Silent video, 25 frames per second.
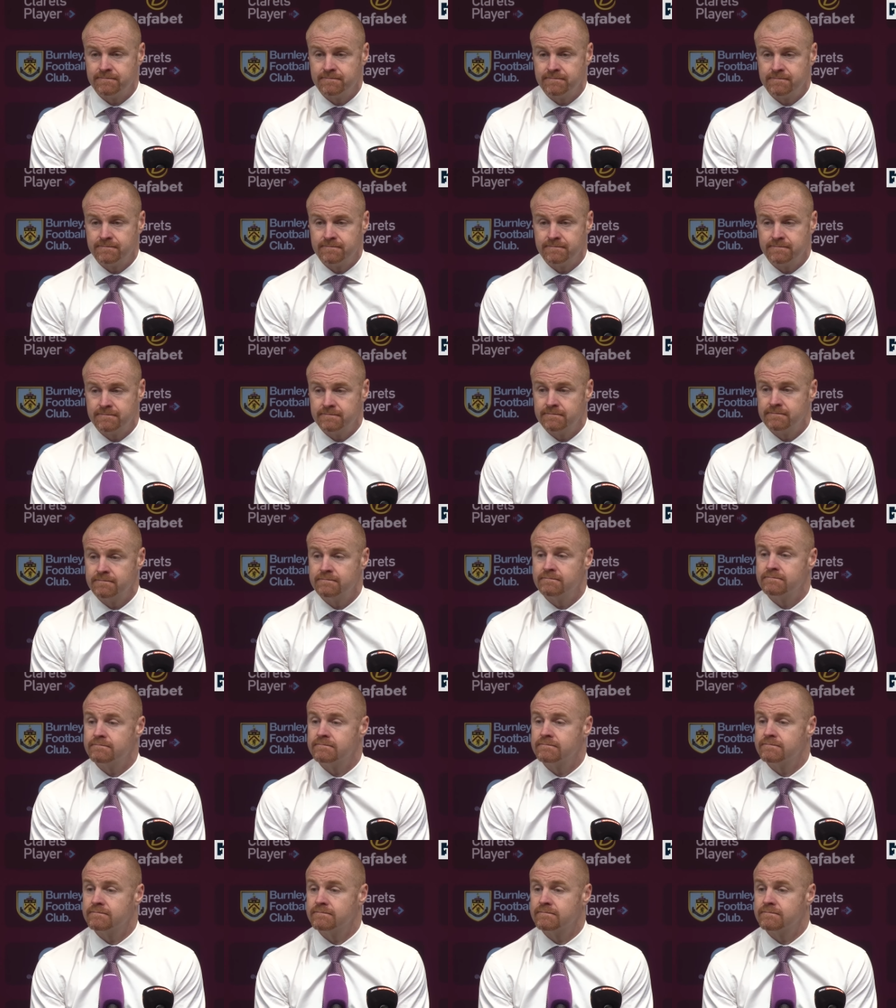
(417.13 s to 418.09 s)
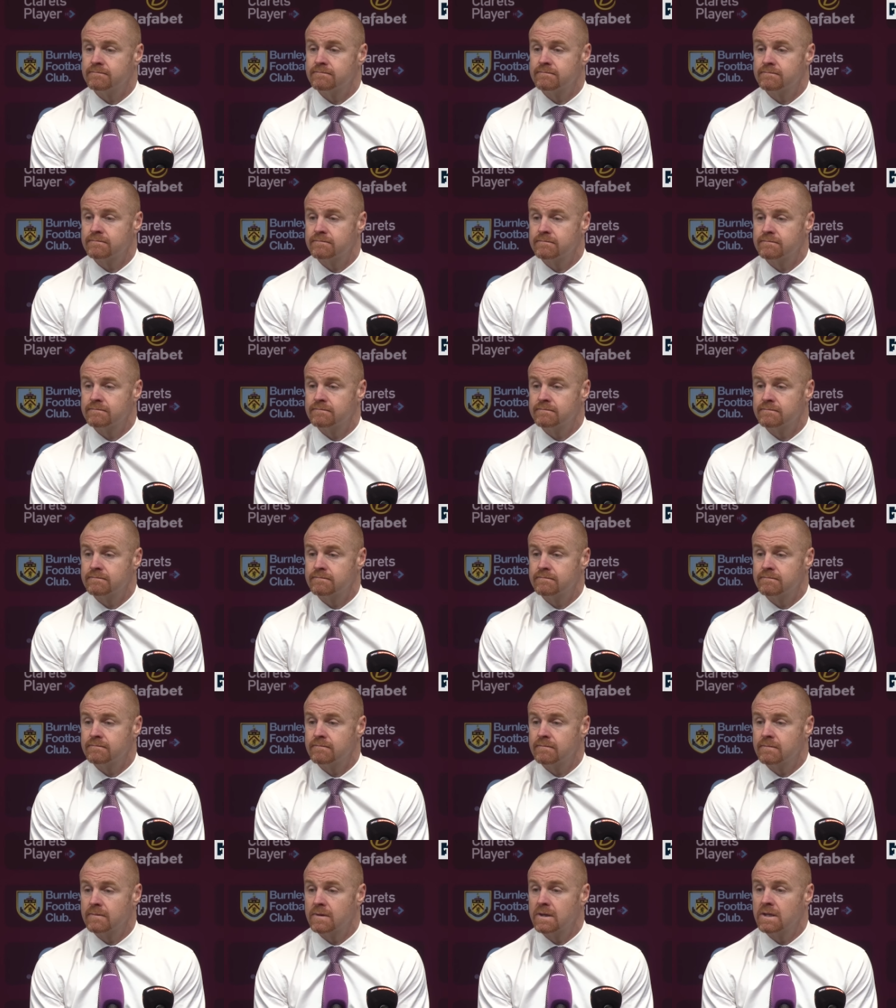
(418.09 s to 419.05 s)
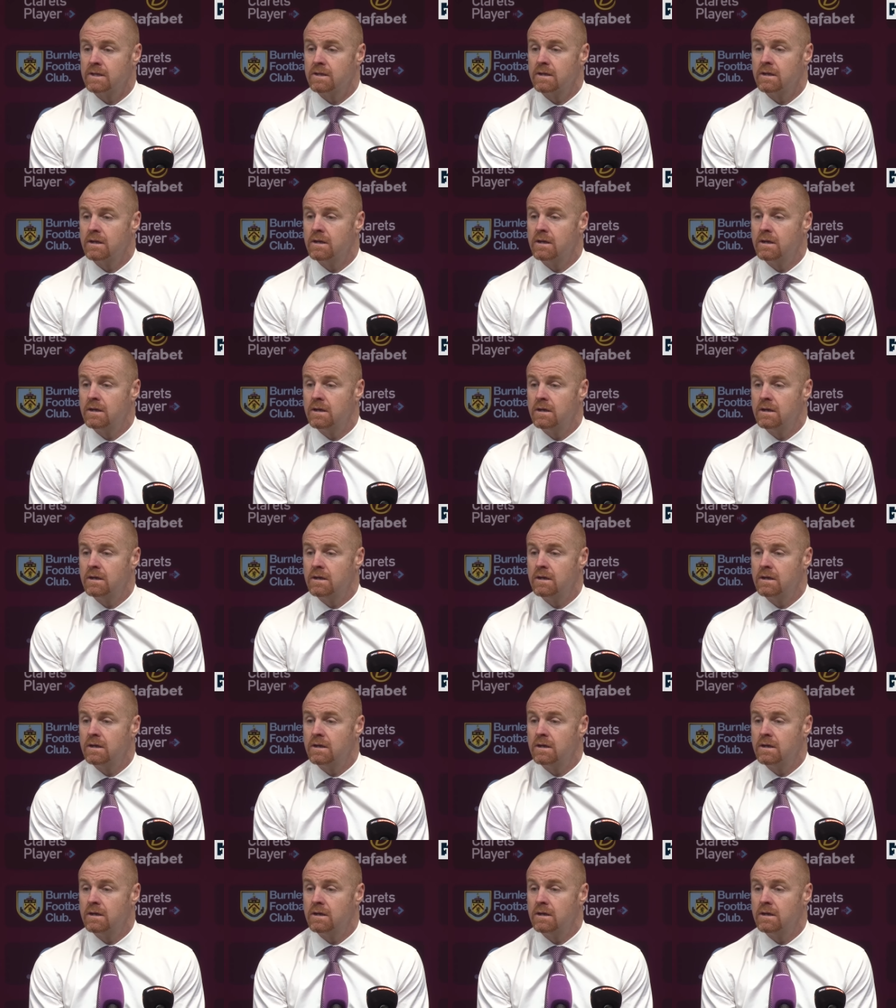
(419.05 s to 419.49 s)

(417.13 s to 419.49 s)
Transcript: John Artson scoring that first goal, goal of the season